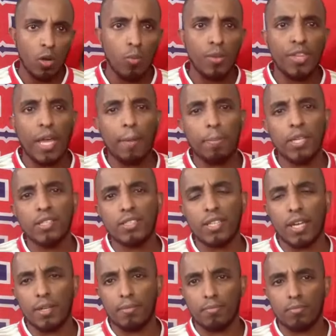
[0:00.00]
with that being
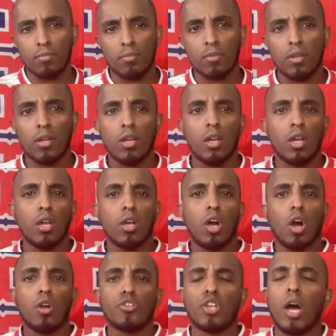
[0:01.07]
said,
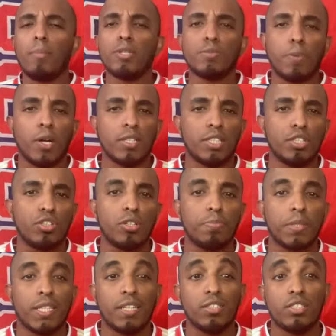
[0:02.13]
Thomas Partey could
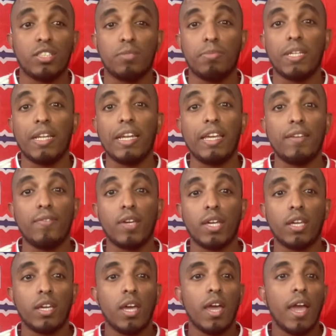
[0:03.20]
potentially be
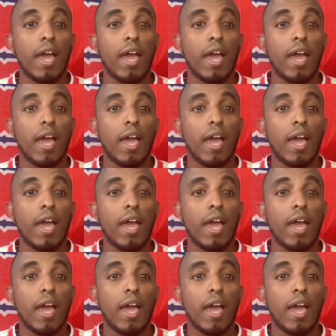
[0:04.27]
leaving,